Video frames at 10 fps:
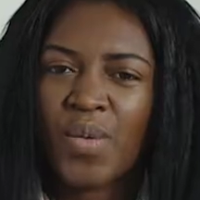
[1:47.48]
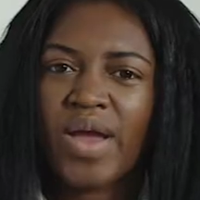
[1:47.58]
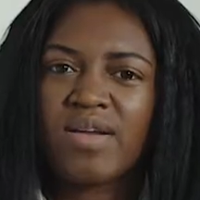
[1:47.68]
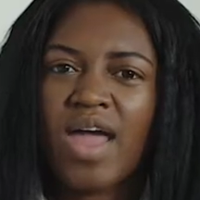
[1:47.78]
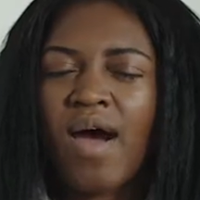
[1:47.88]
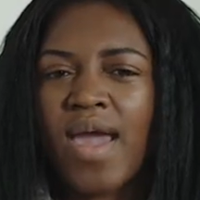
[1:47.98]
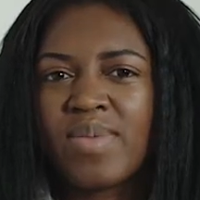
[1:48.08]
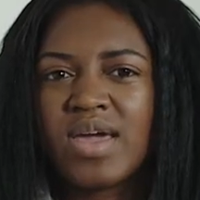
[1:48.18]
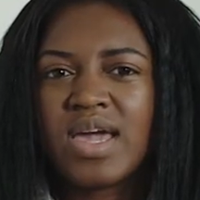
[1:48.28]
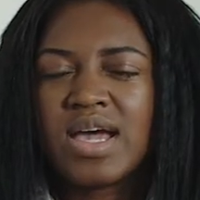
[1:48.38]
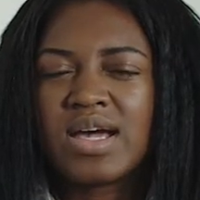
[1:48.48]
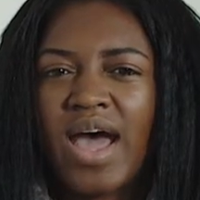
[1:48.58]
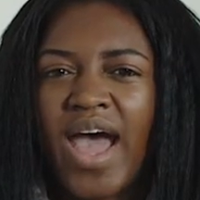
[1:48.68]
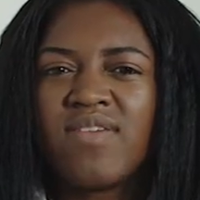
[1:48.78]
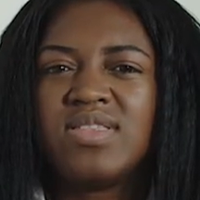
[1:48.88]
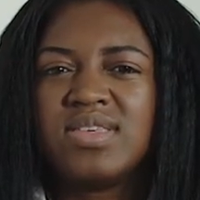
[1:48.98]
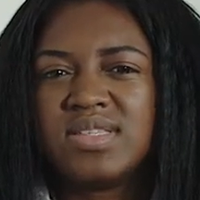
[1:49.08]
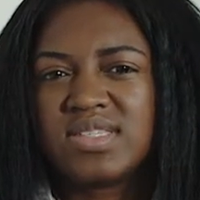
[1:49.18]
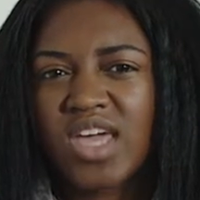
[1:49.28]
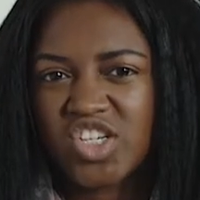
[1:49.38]
where now I'm having these
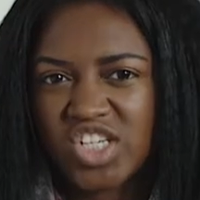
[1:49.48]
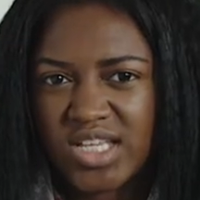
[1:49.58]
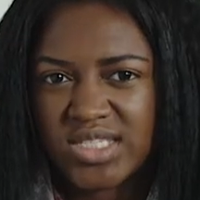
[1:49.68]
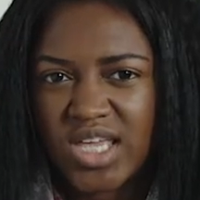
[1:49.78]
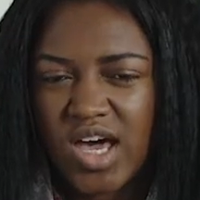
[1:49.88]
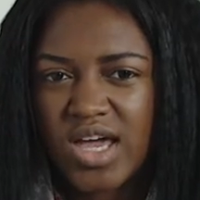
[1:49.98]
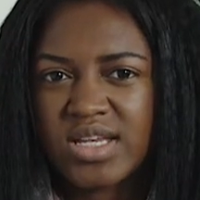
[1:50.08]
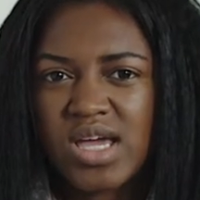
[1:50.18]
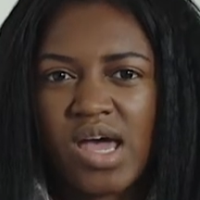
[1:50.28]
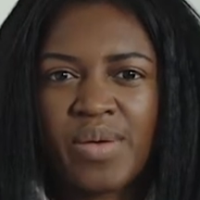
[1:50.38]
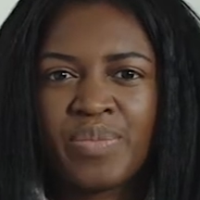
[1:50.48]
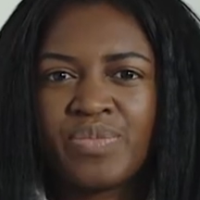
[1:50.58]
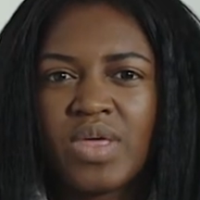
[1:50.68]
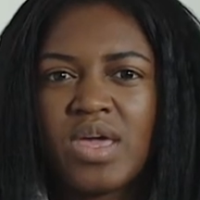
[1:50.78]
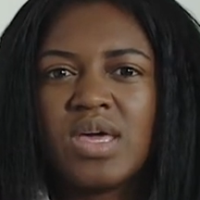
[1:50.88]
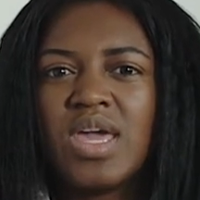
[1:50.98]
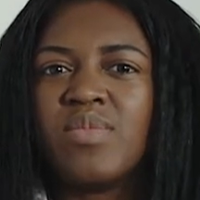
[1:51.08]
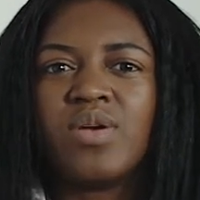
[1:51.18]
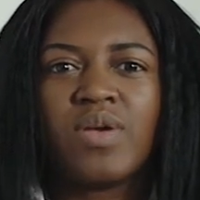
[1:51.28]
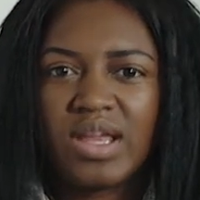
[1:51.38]
discussions on um,
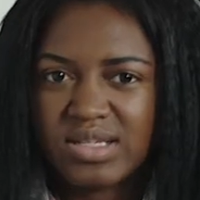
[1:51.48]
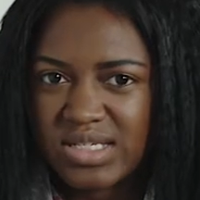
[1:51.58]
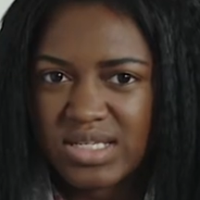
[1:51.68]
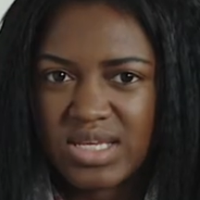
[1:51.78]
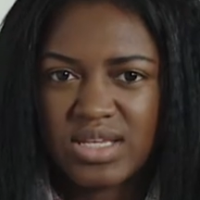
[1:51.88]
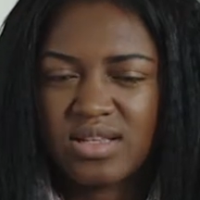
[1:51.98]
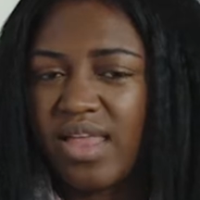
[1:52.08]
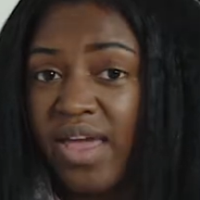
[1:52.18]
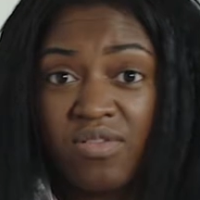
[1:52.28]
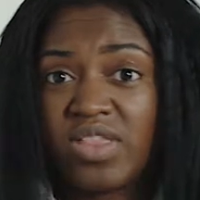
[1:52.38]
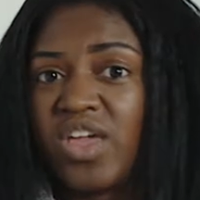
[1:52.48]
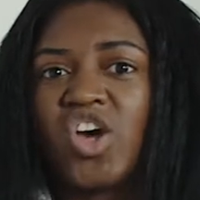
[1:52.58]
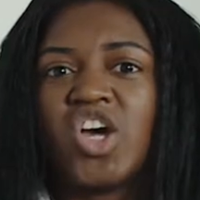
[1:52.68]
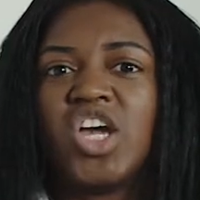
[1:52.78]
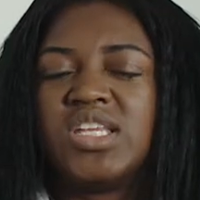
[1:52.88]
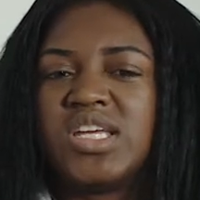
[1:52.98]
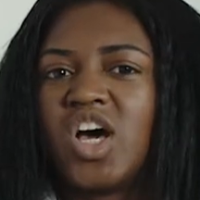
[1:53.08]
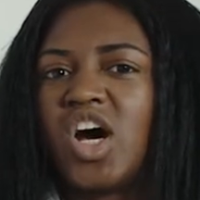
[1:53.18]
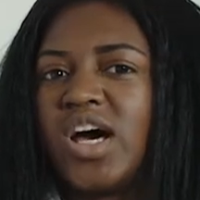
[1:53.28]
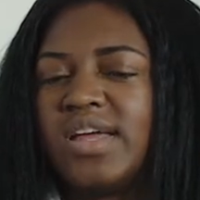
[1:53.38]
immigrant livelihood and
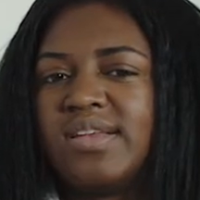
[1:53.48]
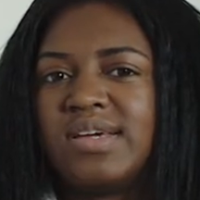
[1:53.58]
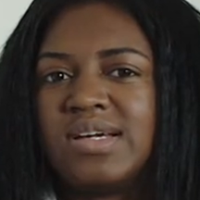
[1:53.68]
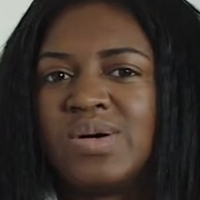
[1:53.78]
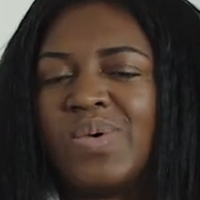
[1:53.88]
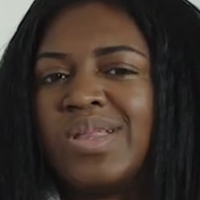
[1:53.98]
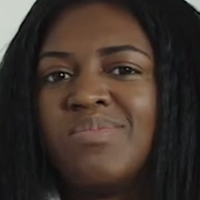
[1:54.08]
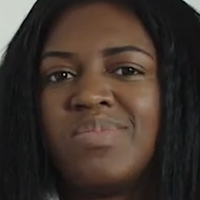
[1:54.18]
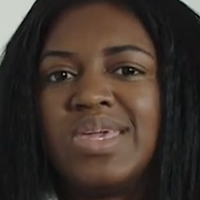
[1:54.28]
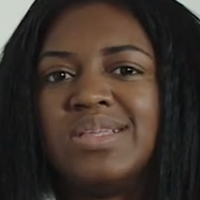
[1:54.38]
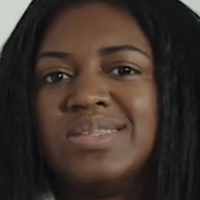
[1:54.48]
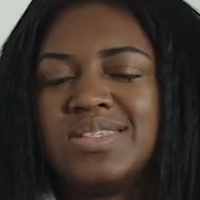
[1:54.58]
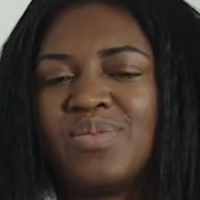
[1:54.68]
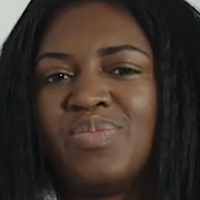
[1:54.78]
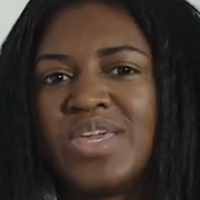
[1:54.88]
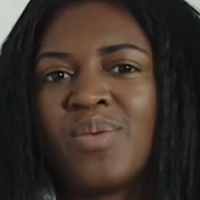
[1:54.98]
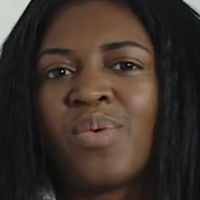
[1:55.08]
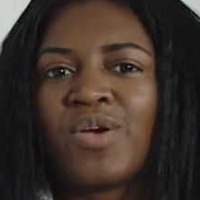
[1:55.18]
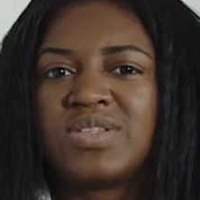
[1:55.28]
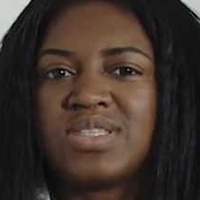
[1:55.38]
on what it means to be a
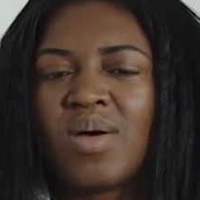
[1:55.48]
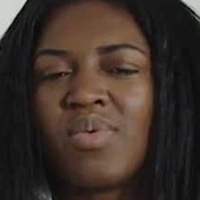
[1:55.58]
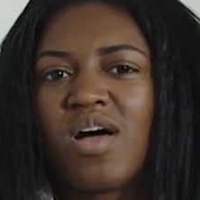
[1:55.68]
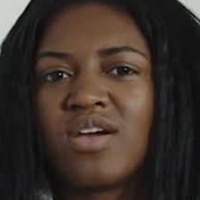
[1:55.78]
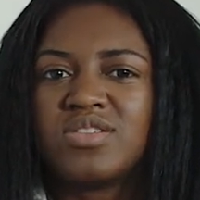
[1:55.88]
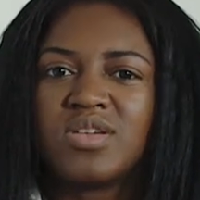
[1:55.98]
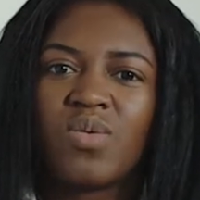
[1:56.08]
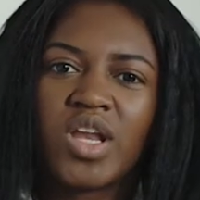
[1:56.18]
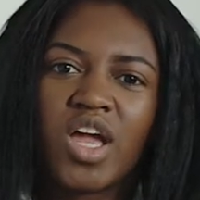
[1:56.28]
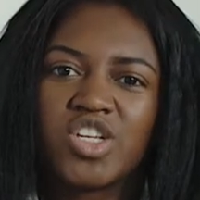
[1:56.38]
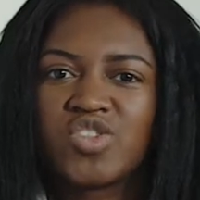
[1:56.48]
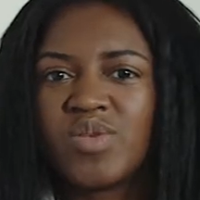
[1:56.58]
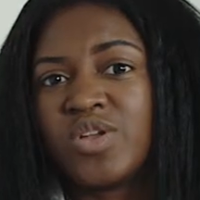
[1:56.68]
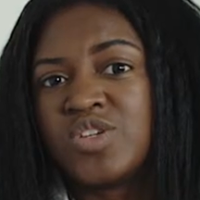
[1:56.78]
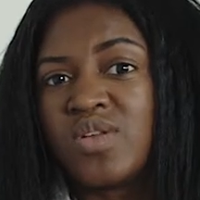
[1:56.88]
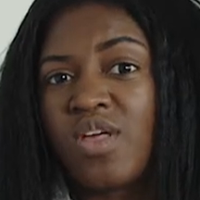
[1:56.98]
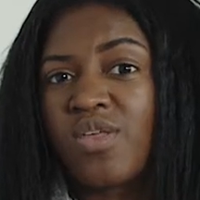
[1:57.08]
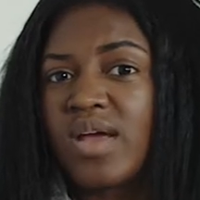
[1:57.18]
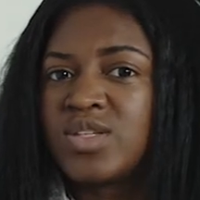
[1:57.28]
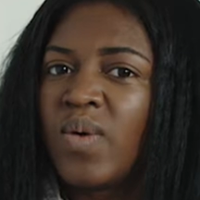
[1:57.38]
person that belongs to one country but to
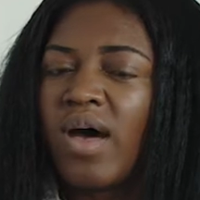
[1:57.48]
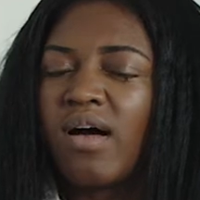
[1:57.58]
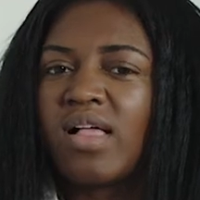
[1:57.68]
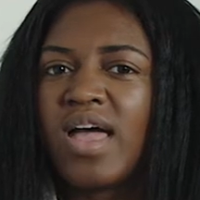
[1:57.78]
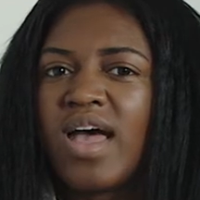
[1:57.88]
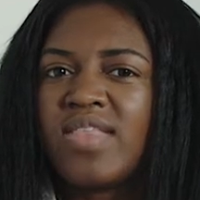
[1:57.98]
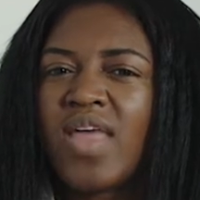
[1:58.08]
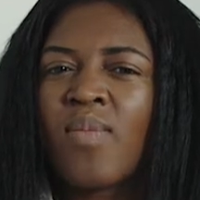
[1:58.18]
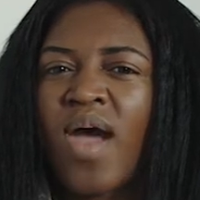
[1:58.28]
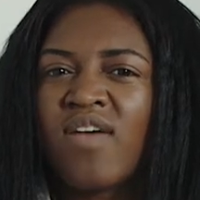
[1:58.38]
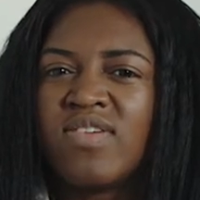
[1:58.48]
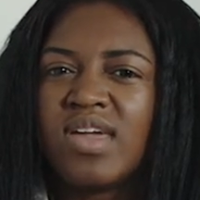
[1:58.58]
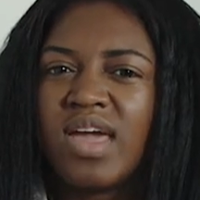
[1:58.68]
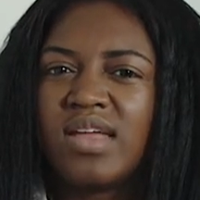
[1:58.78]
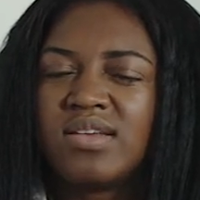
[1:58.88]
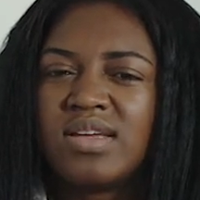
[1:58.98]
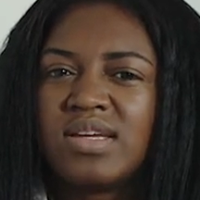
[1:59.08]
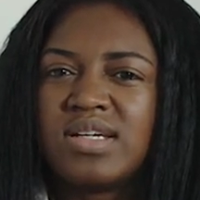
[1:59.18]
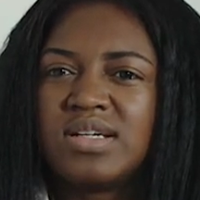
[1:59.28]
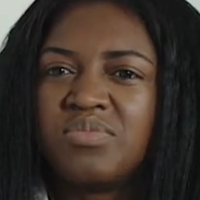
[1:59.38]
another as well. Now I'm having it
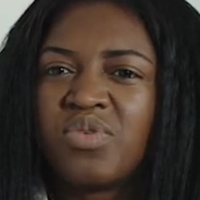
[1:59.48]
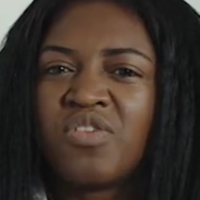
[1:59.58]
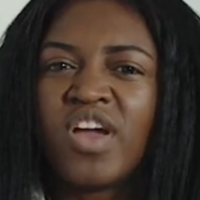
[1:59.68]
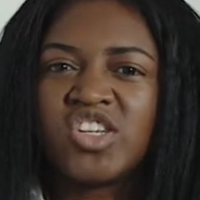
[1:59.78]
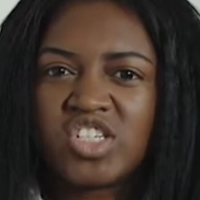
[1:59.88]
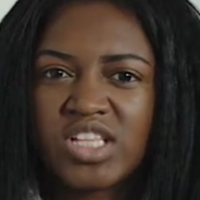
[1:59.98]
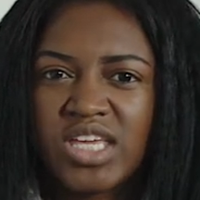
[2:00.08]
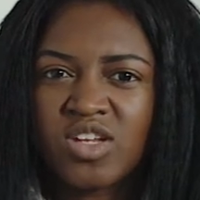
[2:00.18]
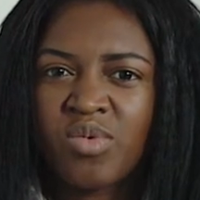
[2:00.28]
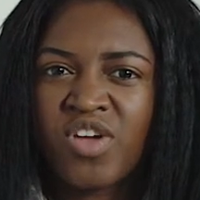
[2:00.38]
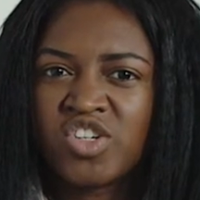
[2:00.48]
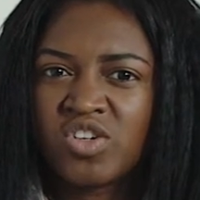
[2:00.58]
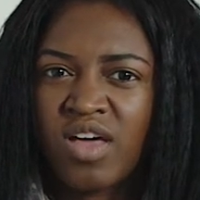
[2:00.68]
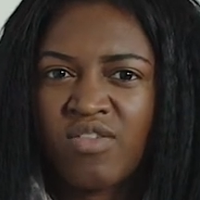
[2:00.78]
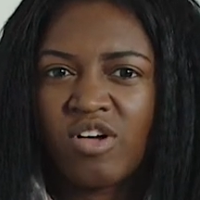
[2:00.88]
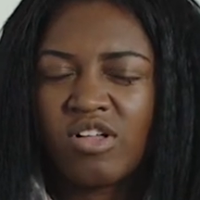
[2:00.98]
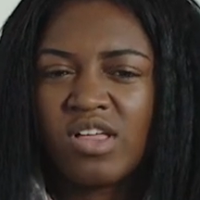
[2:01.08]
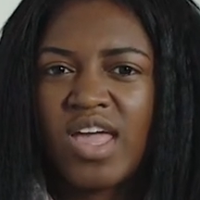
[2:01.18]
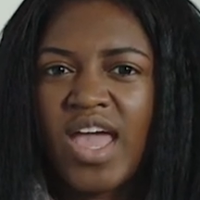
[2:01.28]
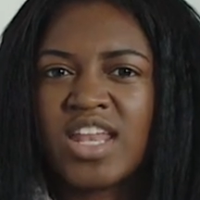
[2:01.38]
professionally on a professional
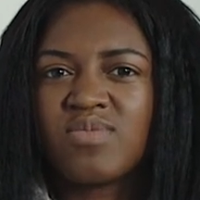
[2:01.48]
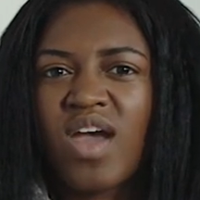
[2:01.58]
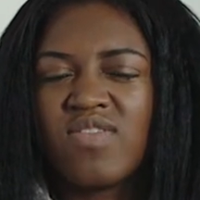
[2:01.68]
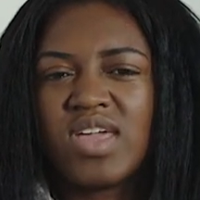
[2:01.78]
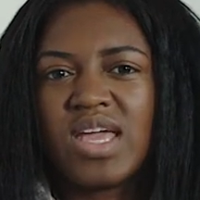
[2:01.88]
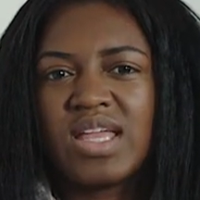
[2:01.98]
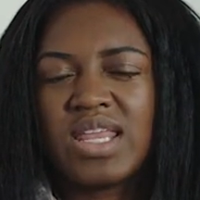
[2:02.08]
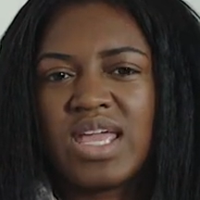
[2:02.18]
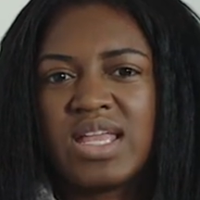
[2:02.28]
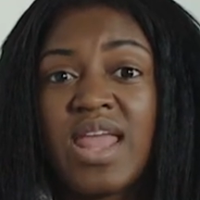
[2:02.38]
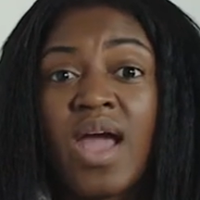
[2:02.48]
level, and I'm having it in